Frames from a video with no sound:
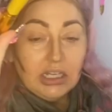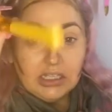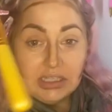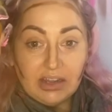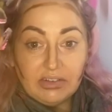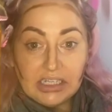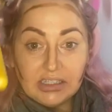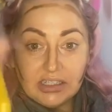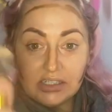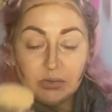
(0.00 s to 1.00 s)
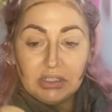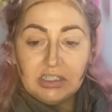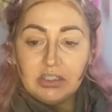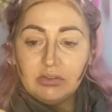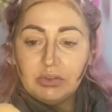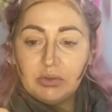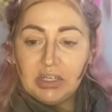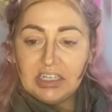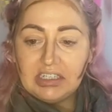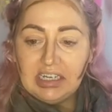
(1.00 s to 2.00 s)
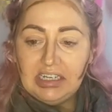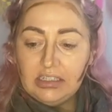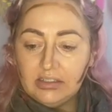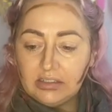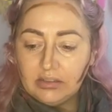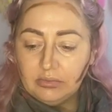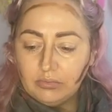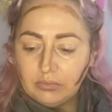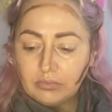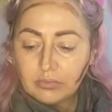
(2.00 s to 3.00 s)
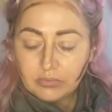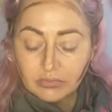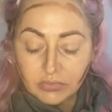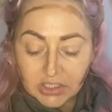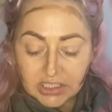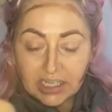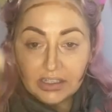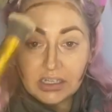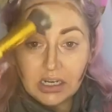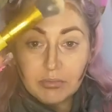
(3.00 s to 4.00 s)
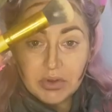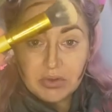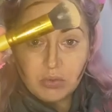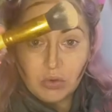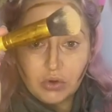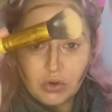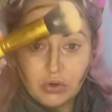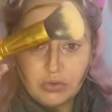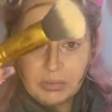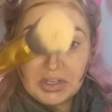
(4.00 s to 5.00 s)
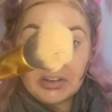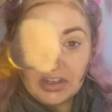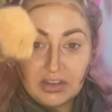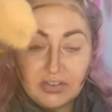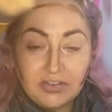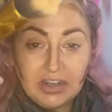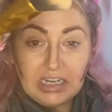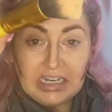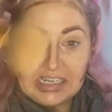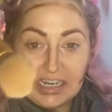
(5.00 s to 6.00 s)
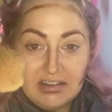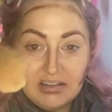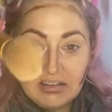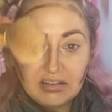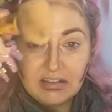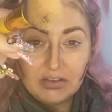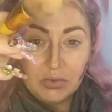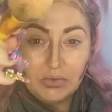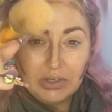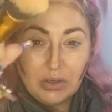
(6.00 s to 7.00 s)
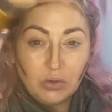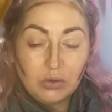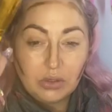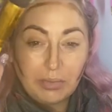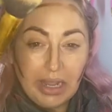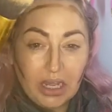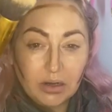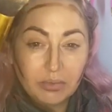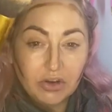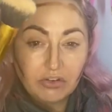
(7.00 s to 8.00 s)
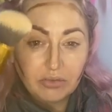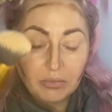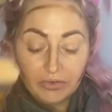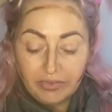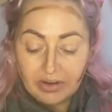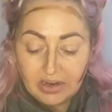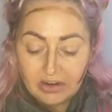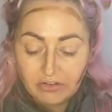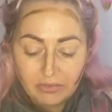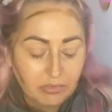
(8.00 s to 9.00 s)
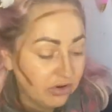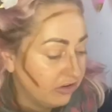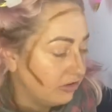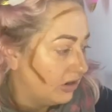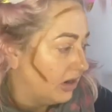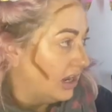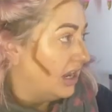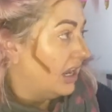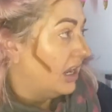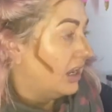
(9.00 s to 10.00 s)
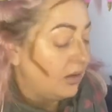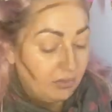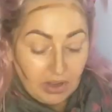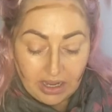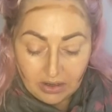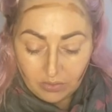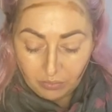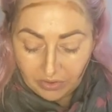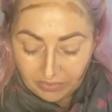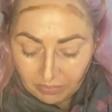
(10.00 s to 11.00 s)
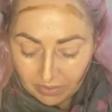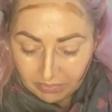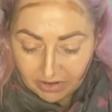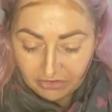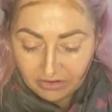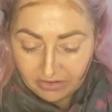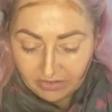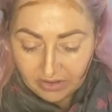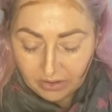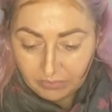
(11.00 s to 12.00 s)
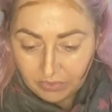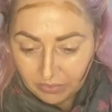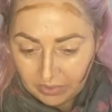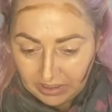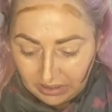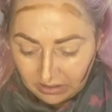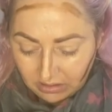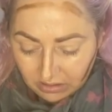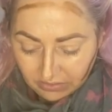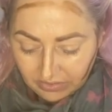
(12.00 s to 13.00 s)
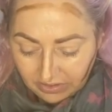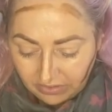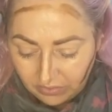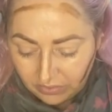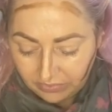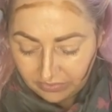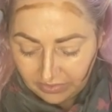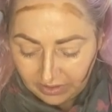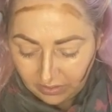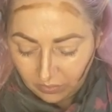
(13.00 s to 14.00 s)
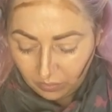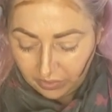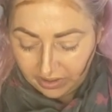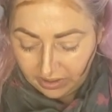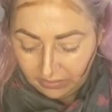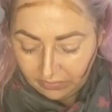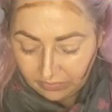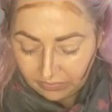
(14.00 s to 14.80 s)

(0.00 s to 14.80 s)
Loving this one. This is a Real Techniques. Yeah, and the number's worn off, but you see it's fairly dense. I wouldn't really call it a powder brush. It's more a foundation brush. And with my brushes that I'm doing this sort of thing with,